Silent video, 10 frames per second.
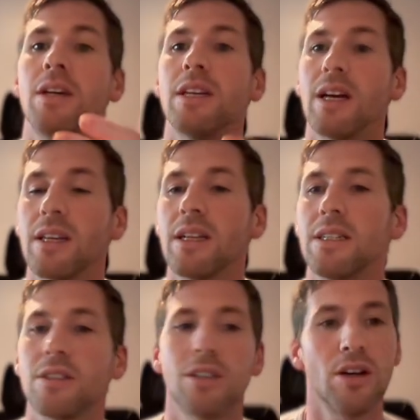
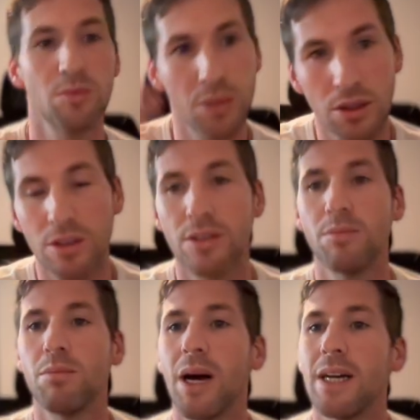calculates the output,
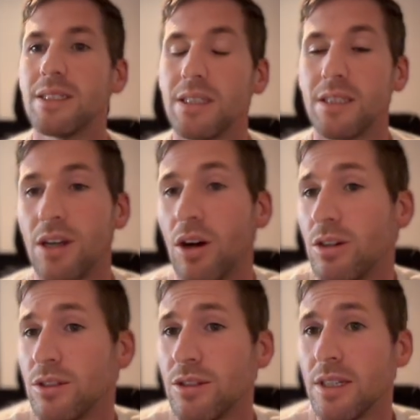passes it on
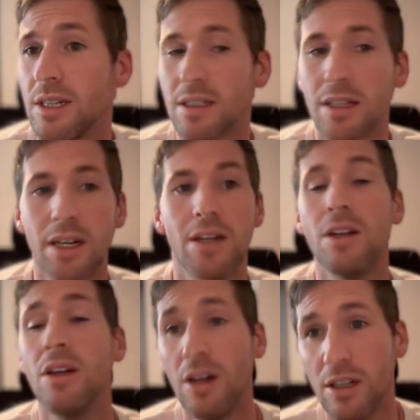to the next layer
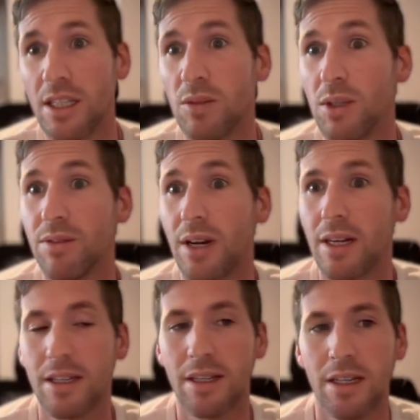until we
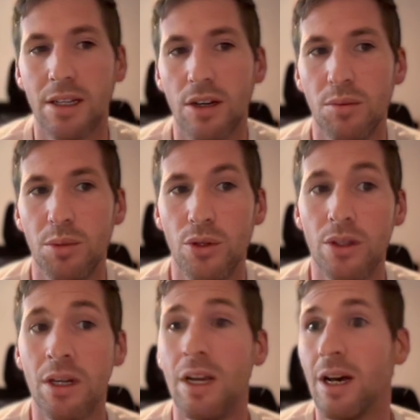finally get an output.
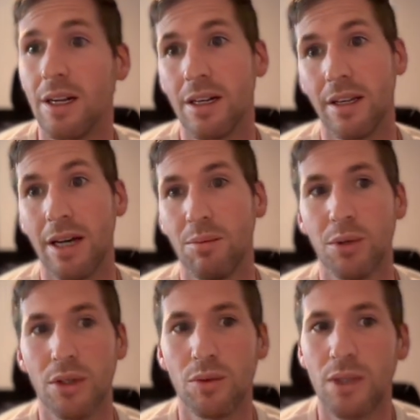And at that
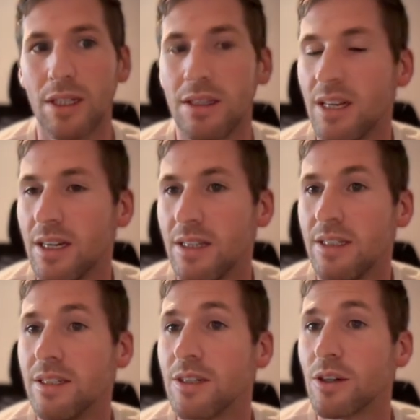point we can then
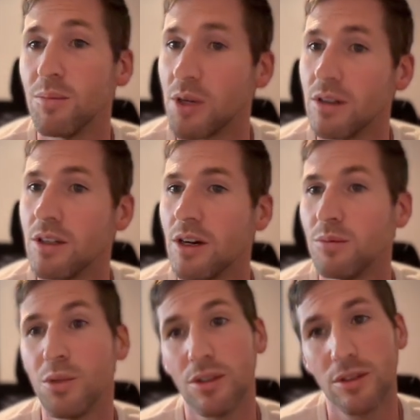compare the
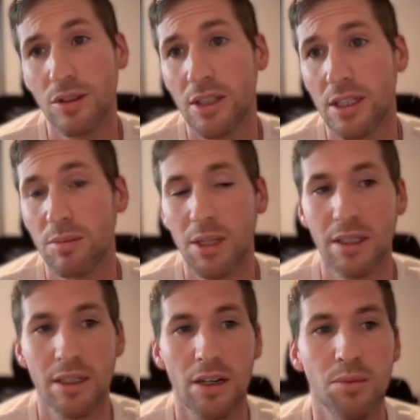output to the
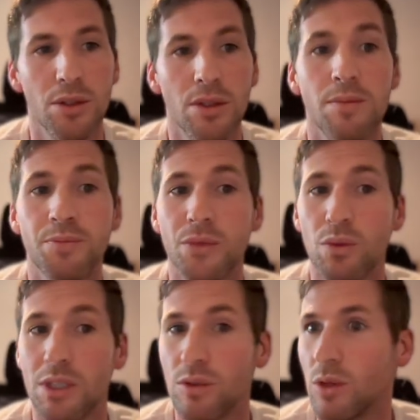expected output,
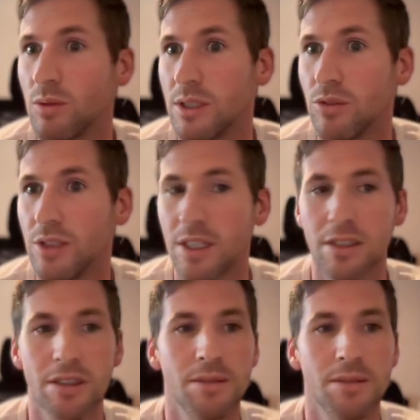which is what we do next.